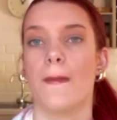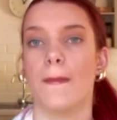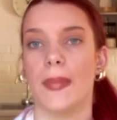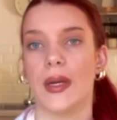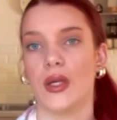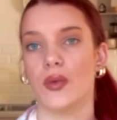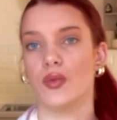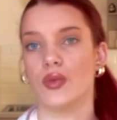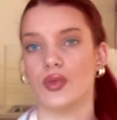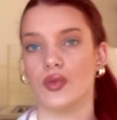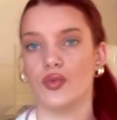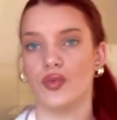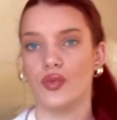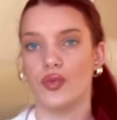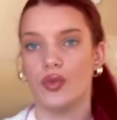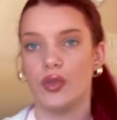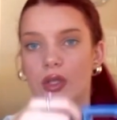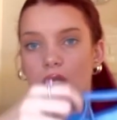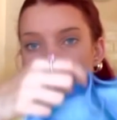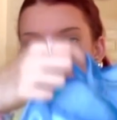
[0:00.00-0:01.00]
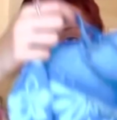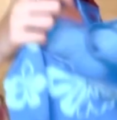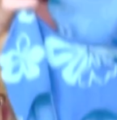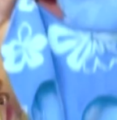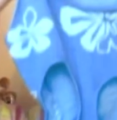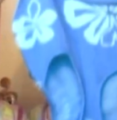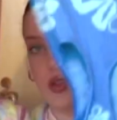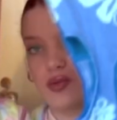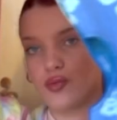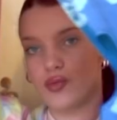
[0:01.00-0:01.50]
But it was
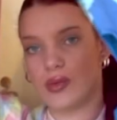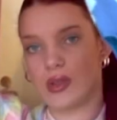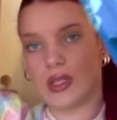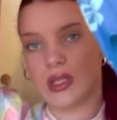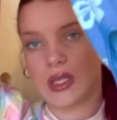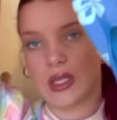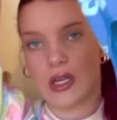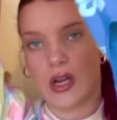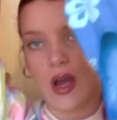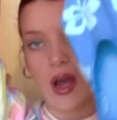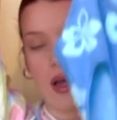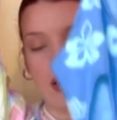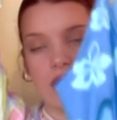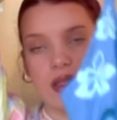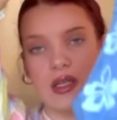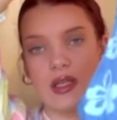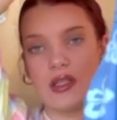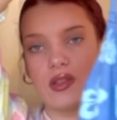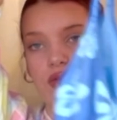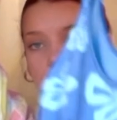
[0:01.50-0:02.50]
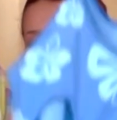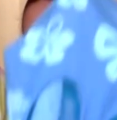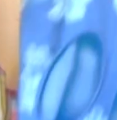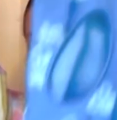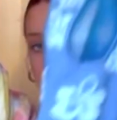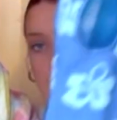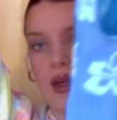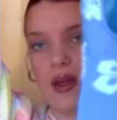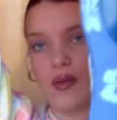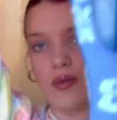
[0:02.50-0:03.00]
really, it's really nice and it's
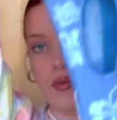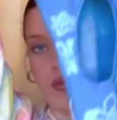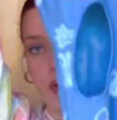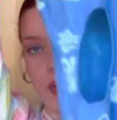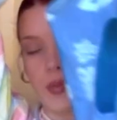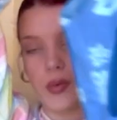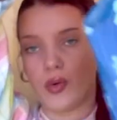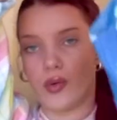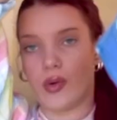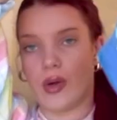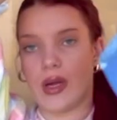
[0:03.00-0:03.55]
really comfortable.